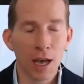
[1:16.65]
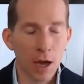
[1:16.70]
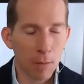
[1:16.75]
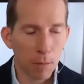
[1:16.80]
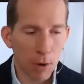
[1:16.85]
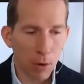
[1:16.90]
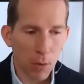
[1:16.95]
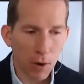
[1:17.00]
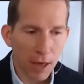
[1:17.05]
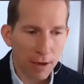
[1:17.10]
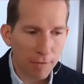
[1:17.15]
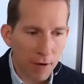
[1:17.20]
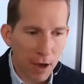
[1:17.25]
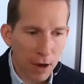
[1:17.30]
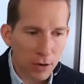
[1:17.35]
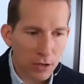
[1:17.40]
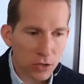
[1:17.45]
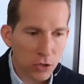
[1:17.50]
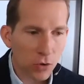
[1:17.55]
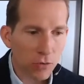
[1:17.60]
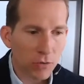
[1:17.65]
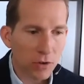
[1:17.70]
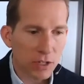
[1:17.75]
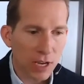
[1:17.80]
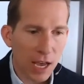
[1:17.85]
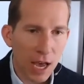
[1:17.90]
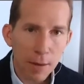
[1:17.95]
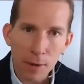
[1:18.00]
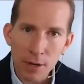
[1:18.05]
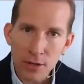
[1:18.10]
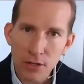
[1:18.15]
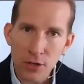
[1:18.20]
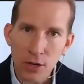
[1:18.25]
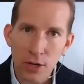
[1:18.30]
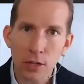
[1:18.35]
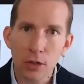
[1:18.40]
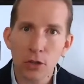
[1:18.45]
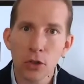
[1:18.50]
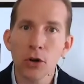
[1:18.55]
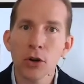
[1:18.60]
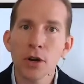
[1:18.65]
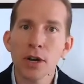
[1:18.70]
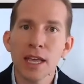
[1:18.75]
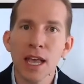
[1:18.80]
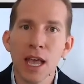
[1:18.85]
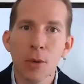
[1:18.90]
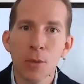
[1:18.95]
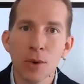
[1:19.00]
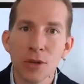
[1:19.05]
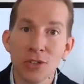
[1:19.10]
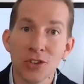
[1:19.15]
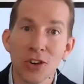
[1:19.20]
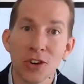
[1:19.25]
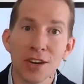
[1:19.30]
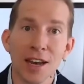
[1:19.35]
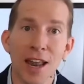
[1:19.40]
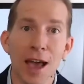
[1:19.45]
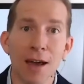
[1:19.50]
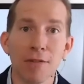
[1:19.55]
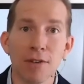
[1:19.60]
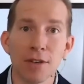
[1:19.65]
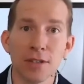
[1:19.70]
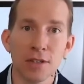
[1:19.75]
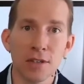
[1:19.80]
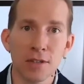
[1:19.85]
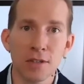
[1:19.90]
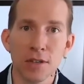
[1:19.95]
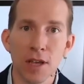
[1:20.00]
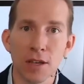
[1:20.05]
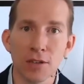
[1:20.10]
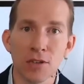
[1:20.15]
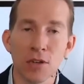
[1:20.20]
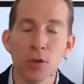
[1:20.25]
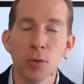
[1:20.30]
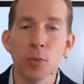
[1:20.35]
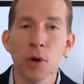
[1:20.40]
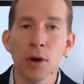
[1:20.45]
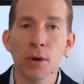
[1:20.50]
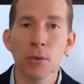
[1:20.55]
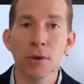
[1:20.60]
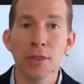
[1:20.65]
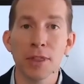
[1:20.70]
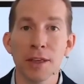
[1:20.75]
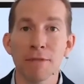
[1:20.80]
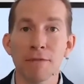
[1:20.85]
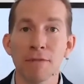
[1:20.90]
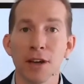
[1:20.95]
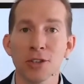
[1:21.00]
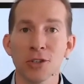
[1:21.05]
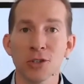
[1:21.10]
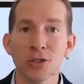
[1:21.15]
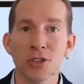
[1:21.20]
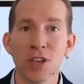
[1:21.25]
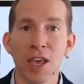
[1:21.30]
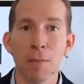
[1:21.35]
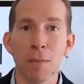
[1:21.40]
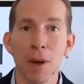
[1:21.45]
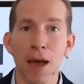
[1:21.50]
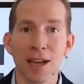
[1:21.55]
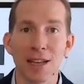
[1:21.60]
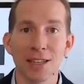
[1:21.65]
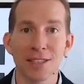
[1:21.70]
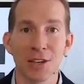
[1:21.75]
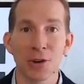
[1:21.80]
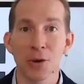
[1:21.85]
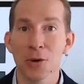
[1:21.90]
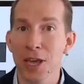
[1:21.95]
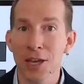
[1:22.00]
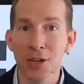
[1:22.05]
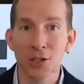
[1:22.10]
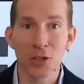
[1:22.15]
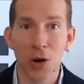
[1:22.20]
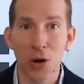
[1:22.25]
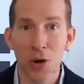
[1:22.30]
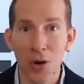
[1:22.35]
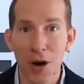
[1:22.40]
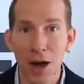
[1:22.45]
But what I found is over time, I started learning and we started having success to the point where the investors came back and said, okay, Joe,